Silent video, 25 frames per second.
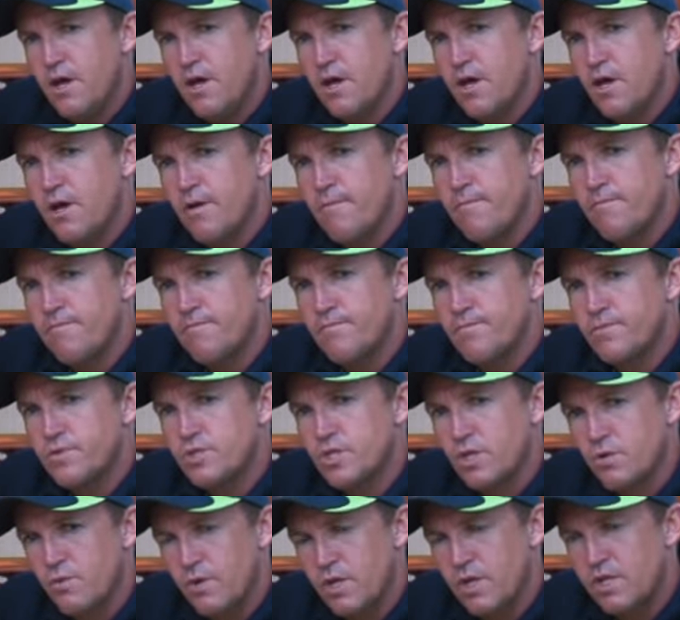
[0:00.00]
Um,
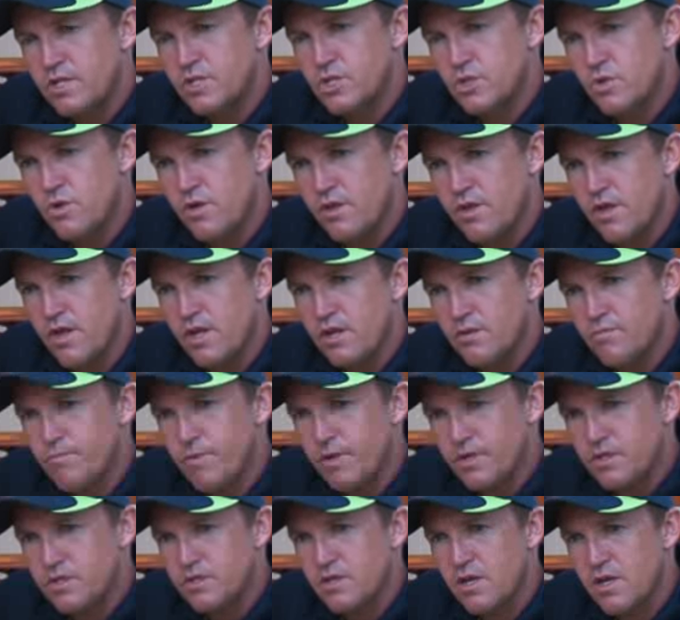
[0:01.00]
so we'll enjoy that,
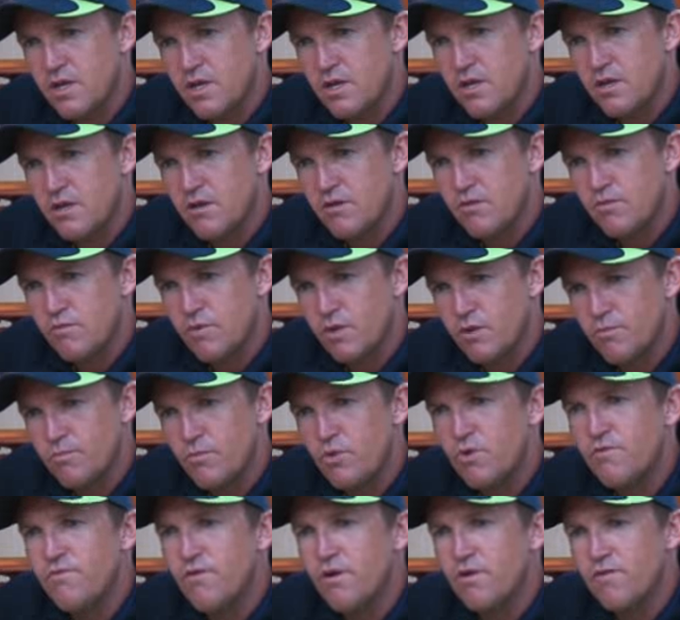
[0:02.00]
but uh, we'll
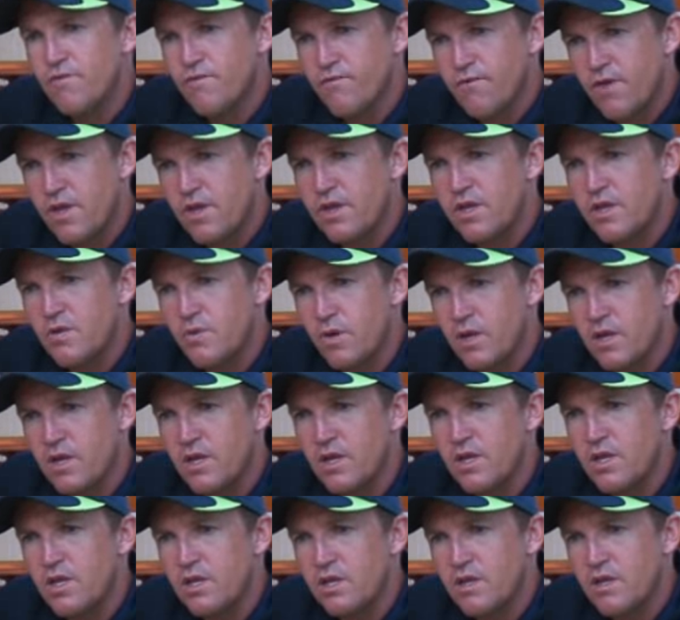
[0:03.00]
move on fairly
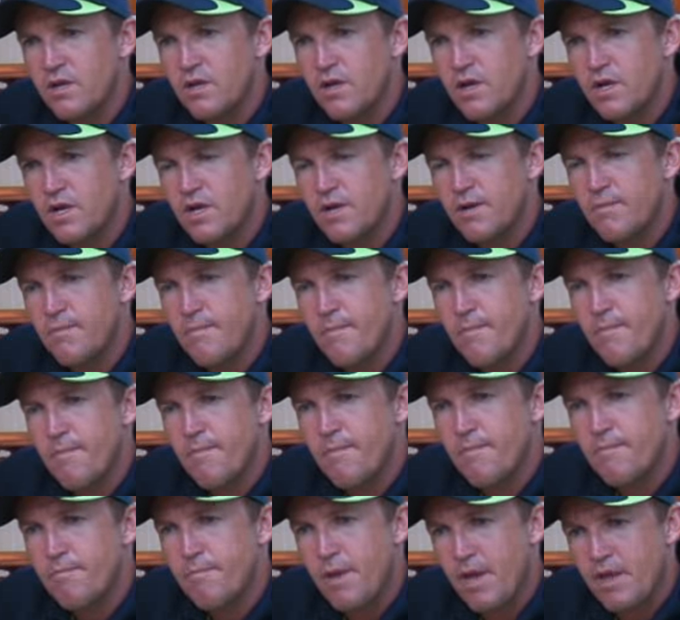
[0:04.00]
quickly um,
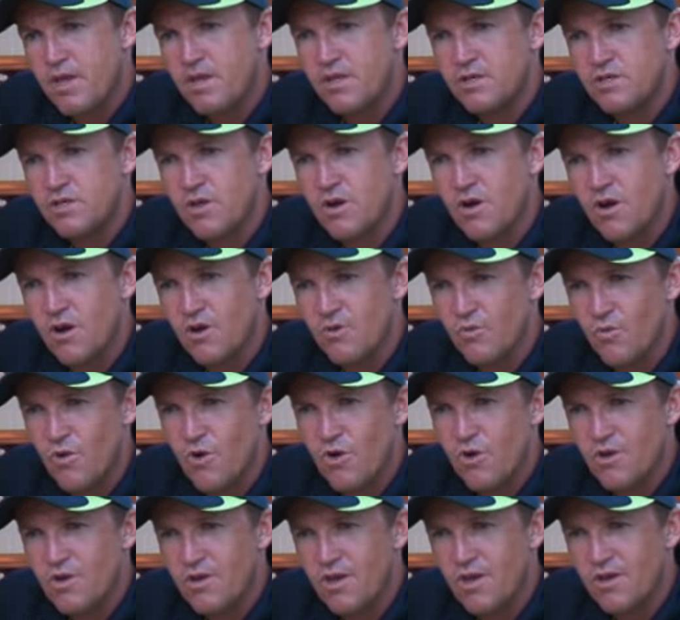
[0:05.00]
back into hard
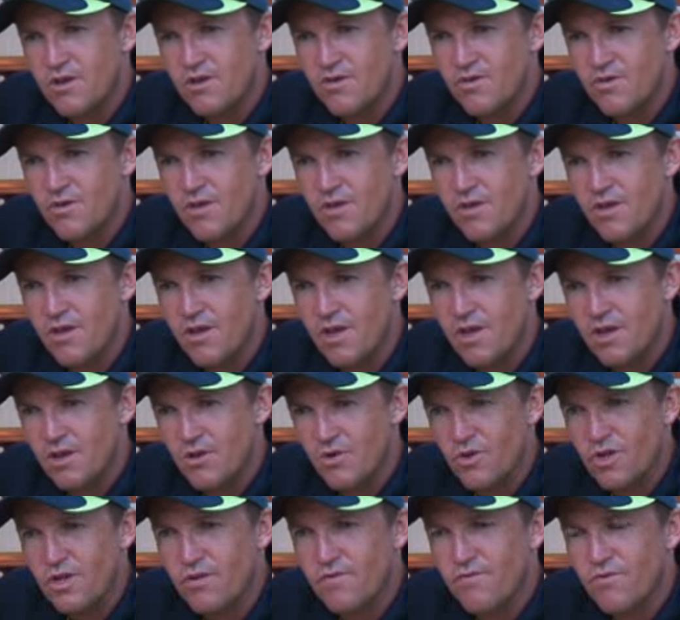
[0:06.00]
work and, uh,
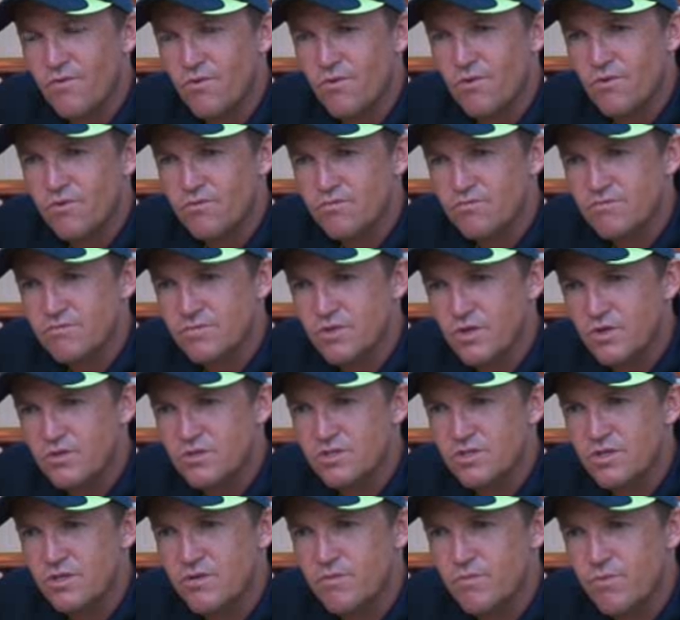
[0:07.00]
and looking for
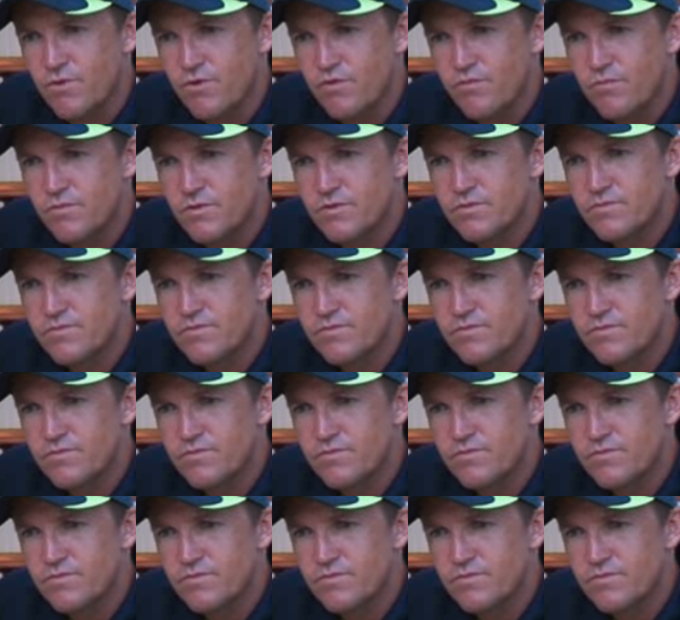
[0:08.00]
constant improvement.